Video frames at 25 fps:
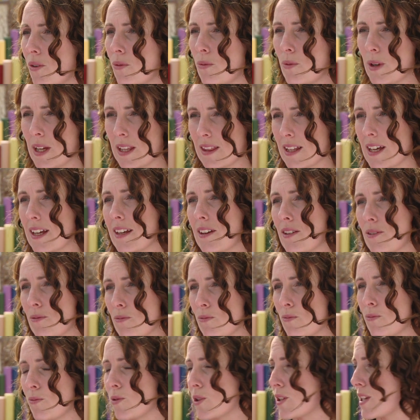we then
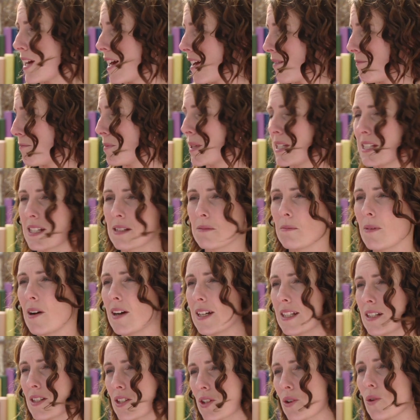would have peace of
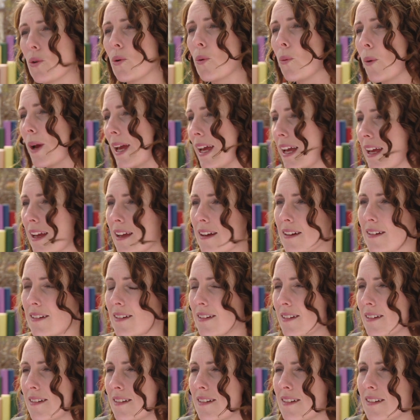mind to go away
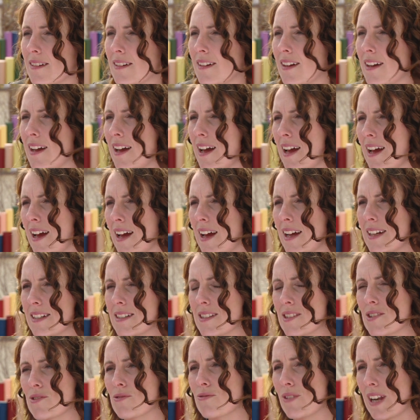
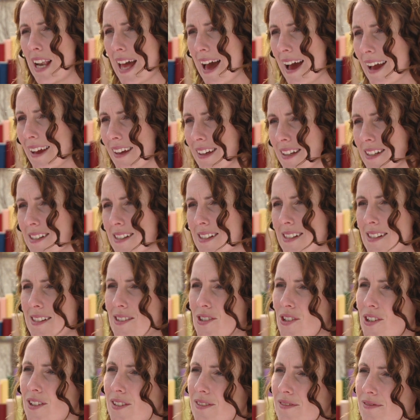and relax
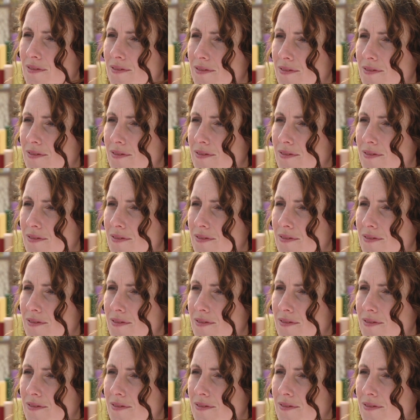or